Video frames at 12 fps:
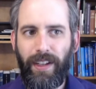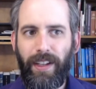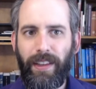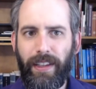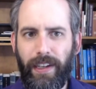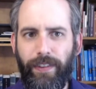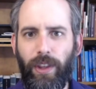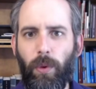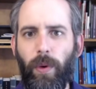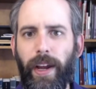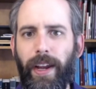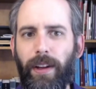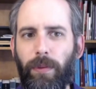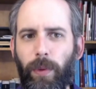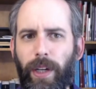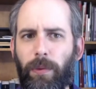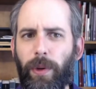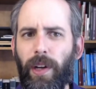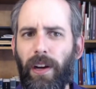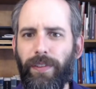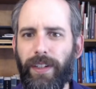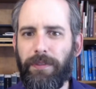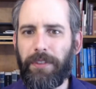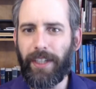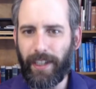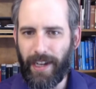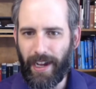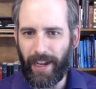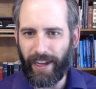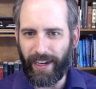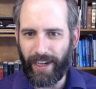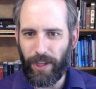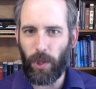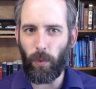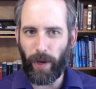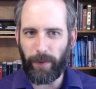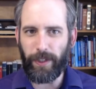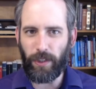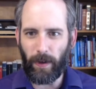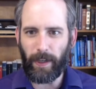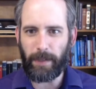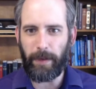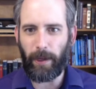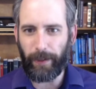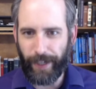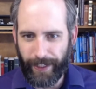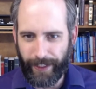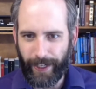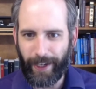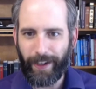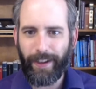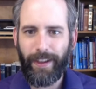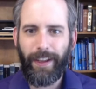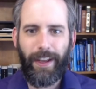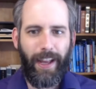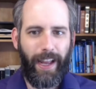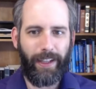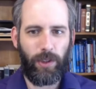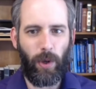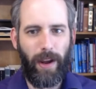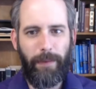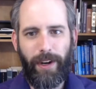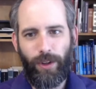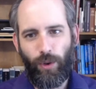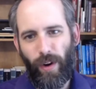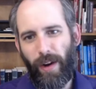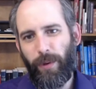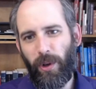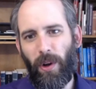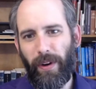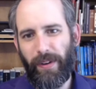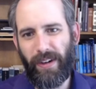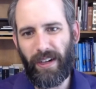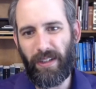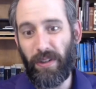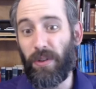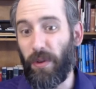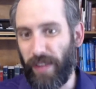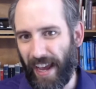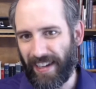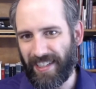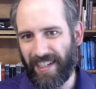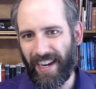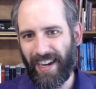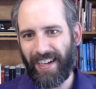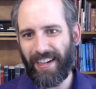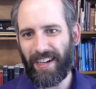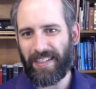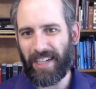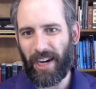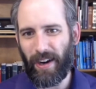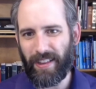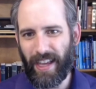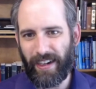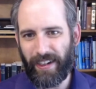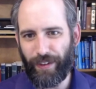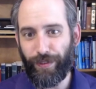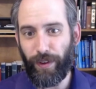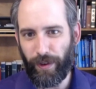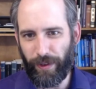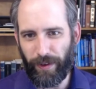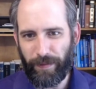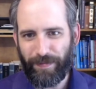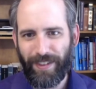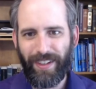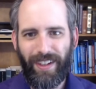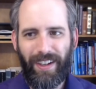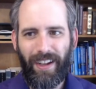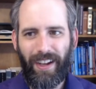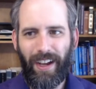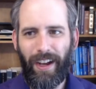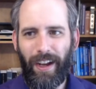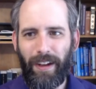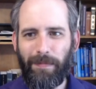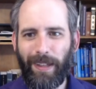That even the way we often even lie in the way we talk about lying. And so I'm going to try real hard not to do that today and not to carry that any further. But